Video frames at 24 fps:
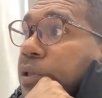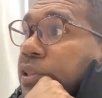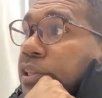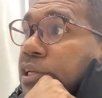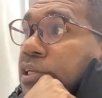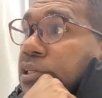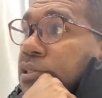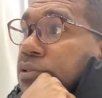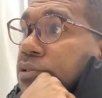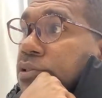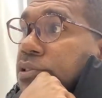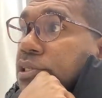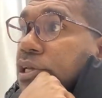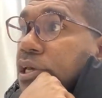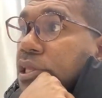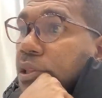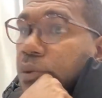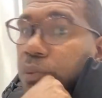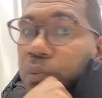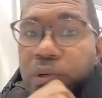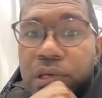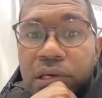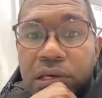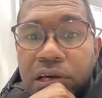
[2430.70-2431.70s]
then to say that
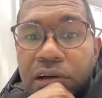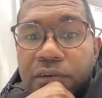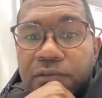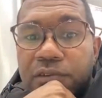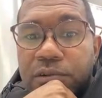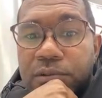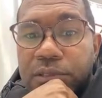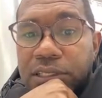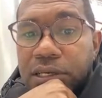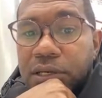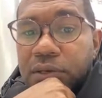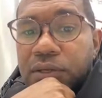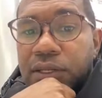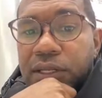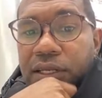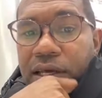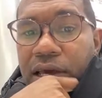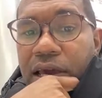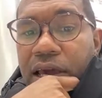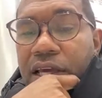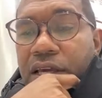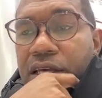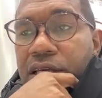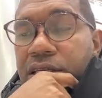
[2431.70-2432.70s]
we come from
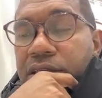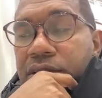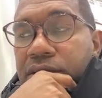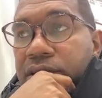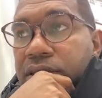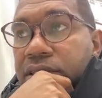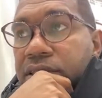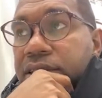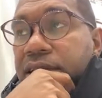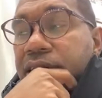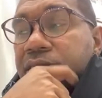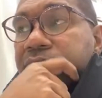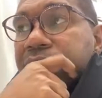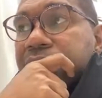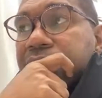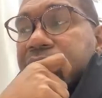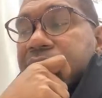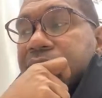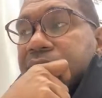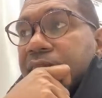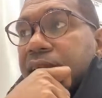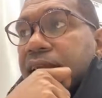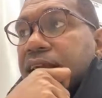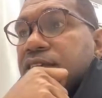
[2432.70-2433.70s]

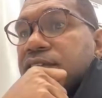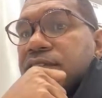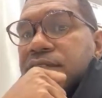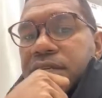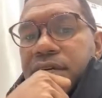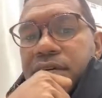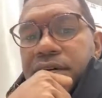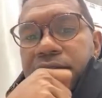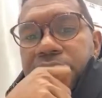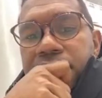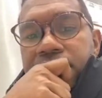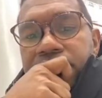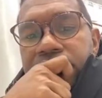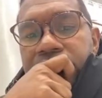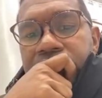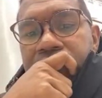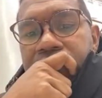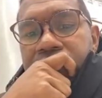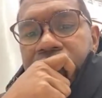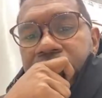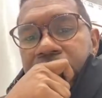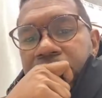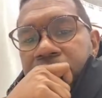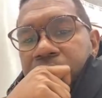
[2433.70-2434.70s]
Southeast Asia,
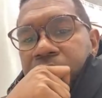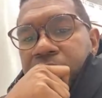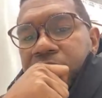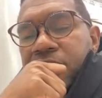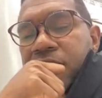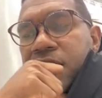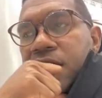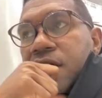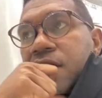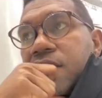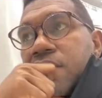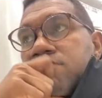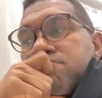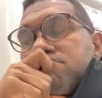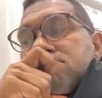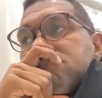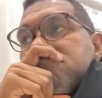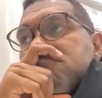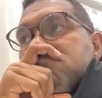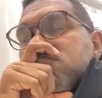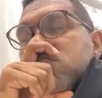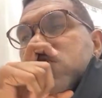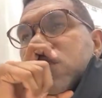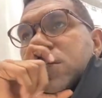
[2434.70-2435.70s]

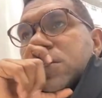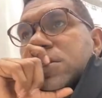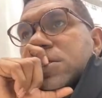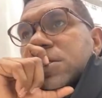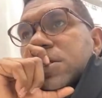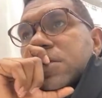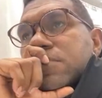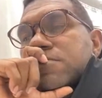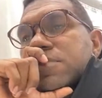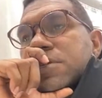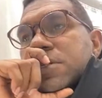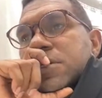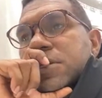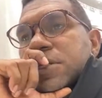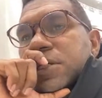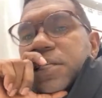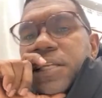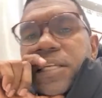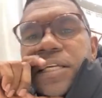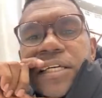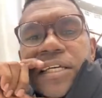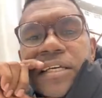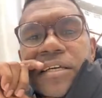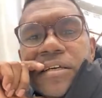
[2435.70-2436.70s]
it's something that
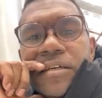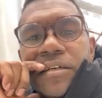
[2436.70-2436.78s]
like,